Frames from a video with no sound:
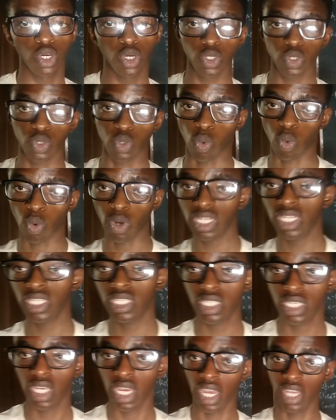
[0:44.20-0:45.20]
So what
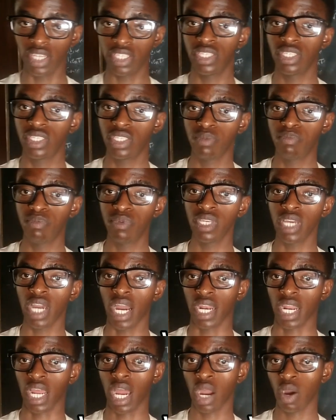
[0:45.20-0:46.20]
is HTTP
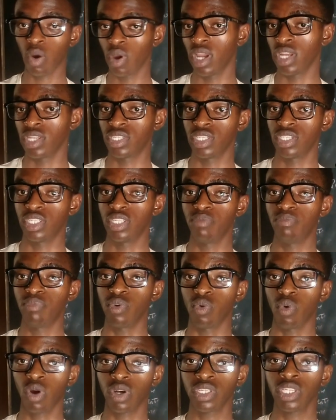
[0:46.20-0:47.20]
and how HTTP
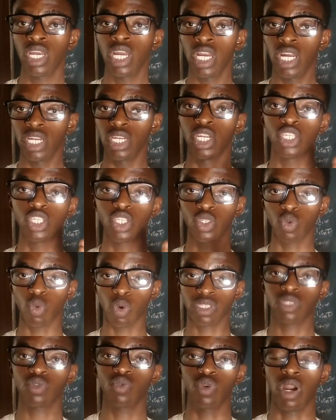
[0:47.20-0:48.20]
works? This is
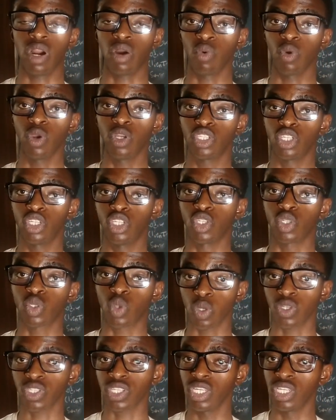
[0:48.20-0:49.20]
what we are going to
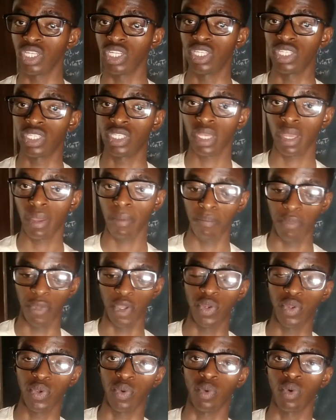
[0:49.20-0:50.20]
discuss in this
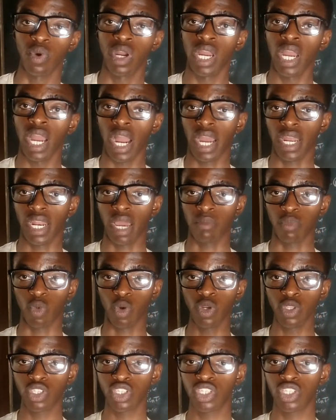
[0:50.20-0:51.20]
video, and I'm going to